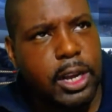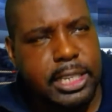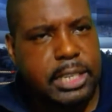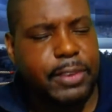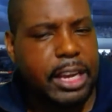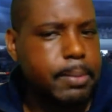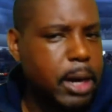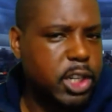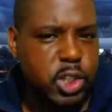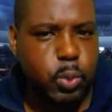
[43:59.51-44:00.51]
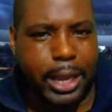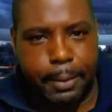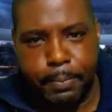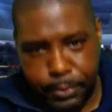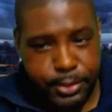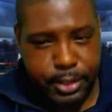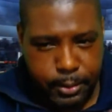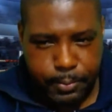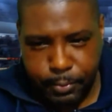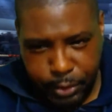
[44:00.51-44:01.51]
Savannah Marshall's weigh-in.
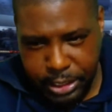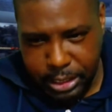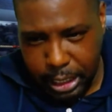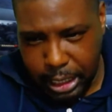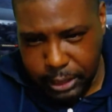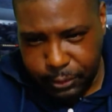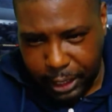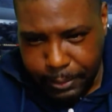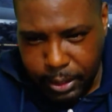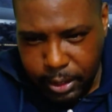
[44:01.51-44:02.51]
So for his last fight.